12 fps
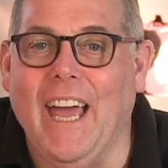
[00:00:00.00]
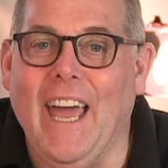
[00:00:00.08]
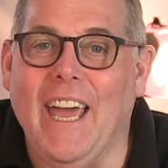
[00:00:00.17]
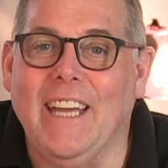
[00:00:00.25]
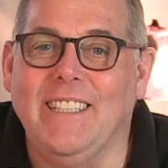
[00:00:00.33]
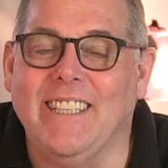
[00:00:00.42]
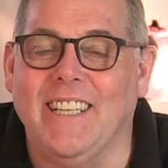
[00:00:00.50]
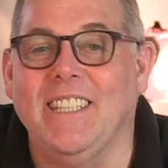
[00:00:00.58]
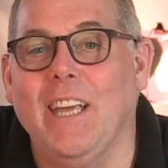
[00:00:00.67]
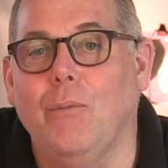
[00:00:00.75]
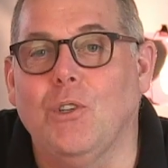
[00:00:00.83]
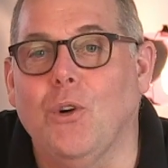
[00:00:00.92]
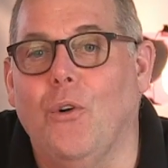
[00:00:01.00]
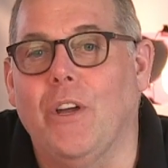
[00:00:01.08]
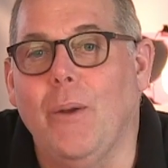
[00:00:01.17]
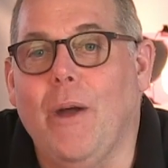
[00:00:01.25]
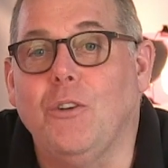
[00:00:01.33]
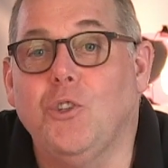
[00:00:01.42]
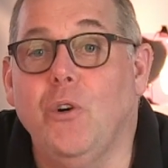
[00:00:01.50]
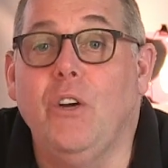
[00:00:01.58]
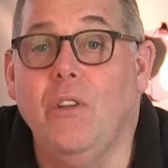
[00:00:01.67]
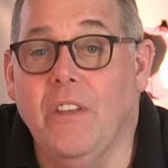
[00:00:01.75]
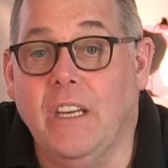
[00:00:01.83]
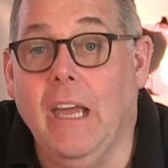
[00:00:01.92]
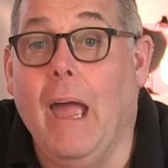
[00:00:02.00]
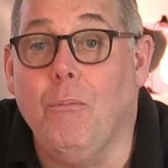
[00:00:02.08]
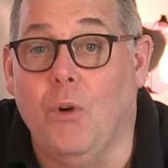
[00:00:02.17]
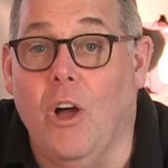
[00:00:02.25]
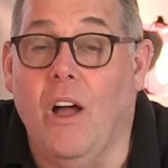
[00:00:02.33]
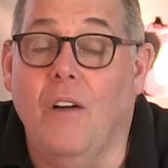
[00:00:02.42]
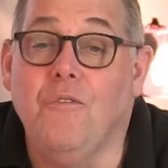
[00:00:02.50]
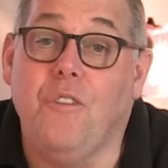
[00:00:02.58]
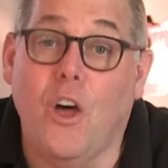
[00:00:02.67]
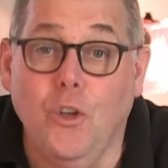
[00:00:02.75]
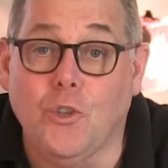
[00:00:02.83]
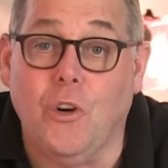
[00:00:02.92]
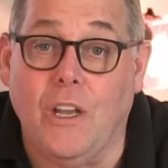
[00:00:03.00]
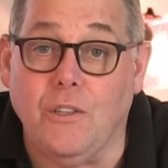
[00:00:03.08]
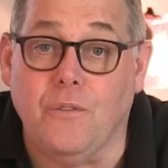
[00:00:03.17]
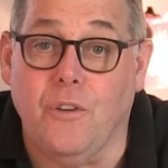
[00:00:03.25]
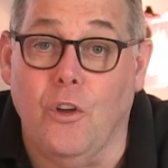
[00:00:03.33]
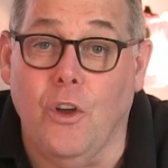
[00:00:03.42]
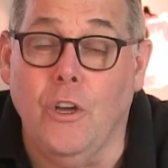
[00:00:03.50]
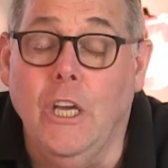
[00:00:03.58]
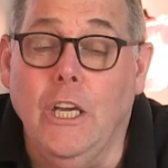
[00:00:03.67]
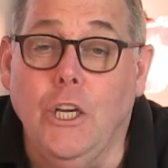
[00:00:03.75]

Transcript: And today we're talking about triggering the camera and file transfer